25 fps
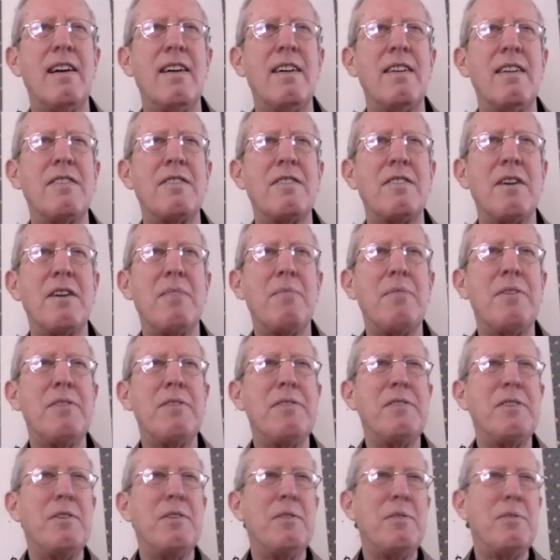Some of
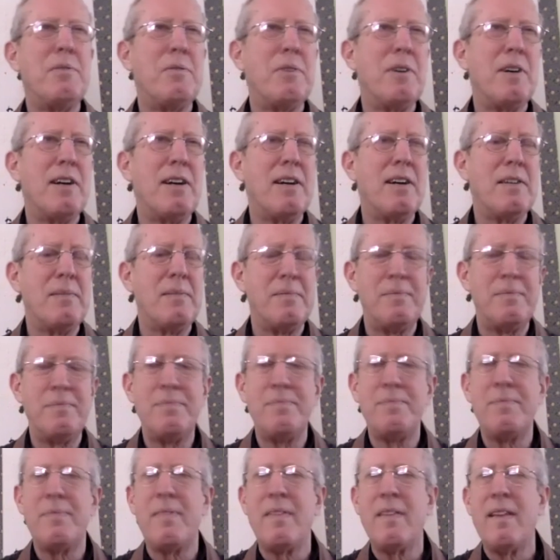you uh,
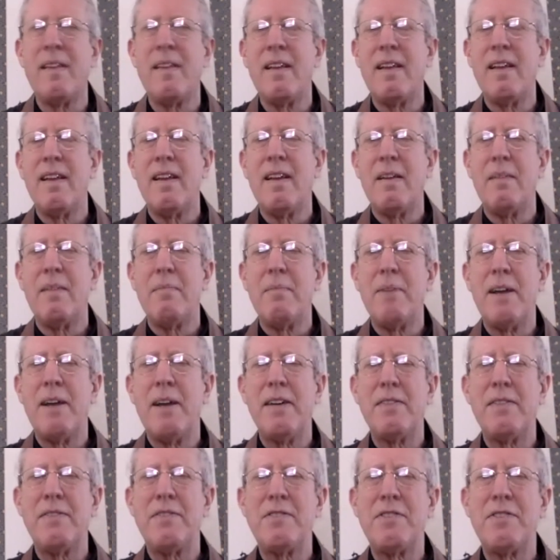may
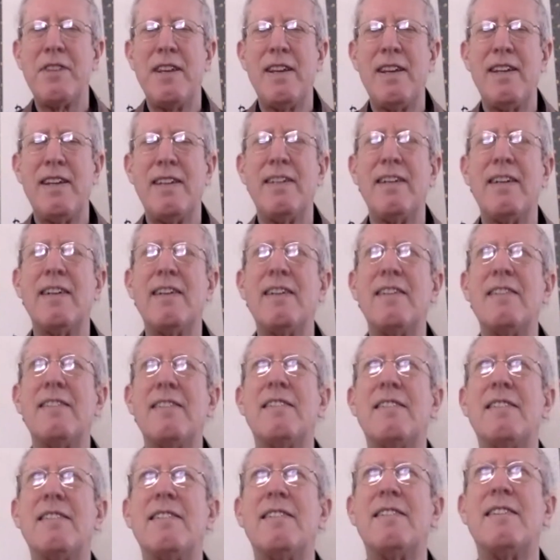have seen a
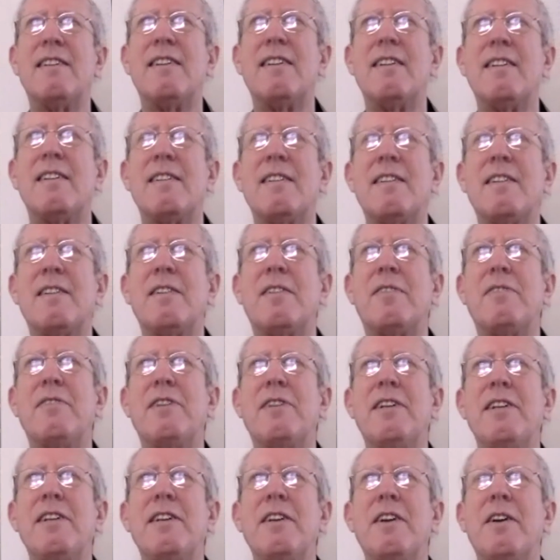little
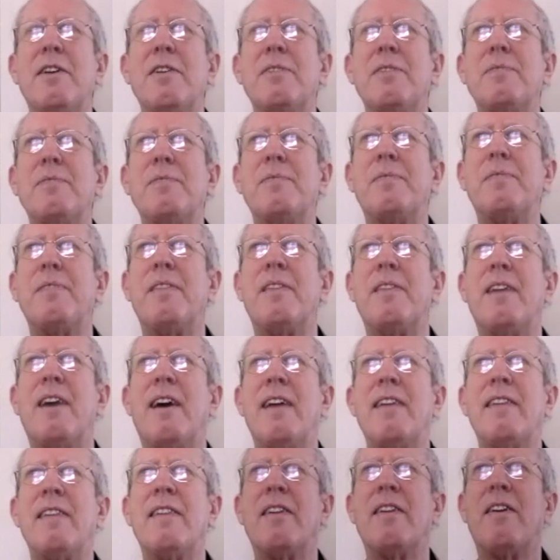video
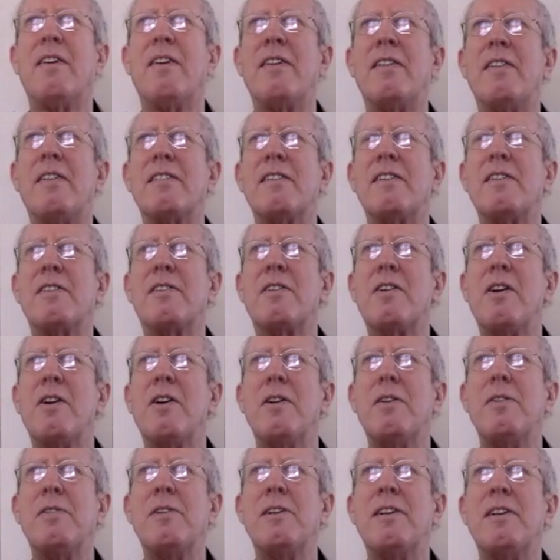not long
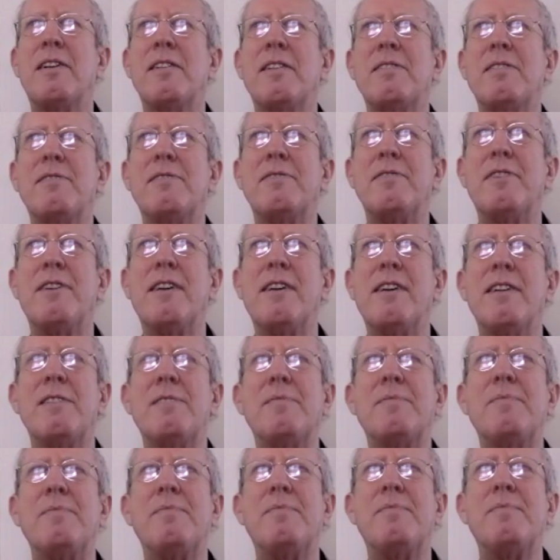ago of uh,
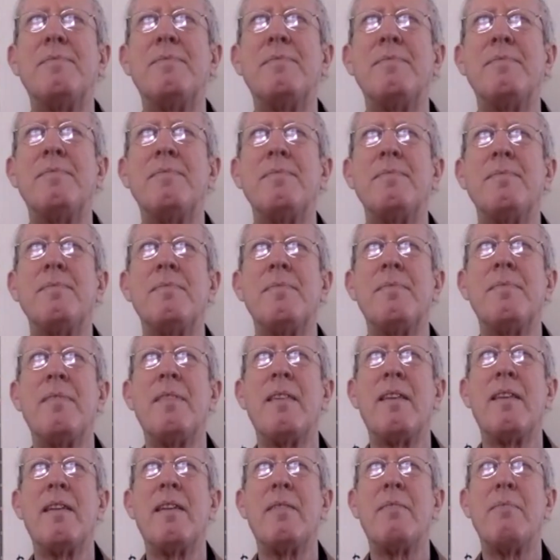
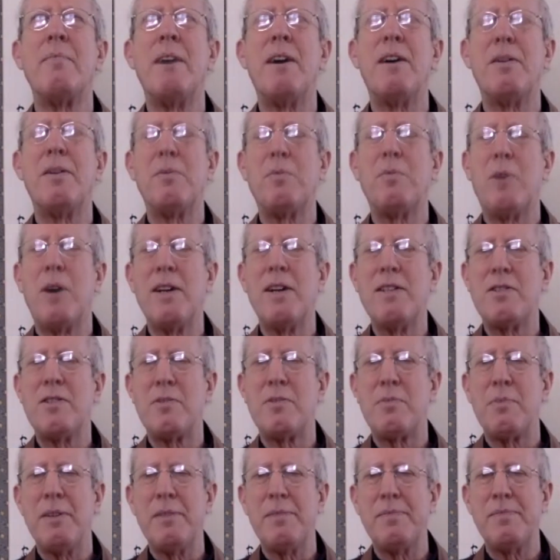Mel
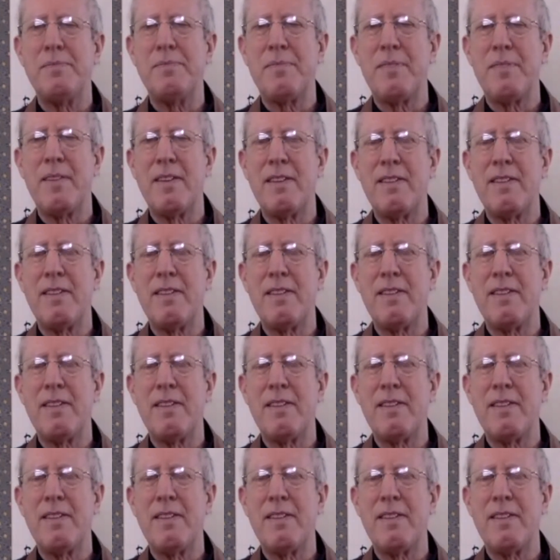Weitsman, the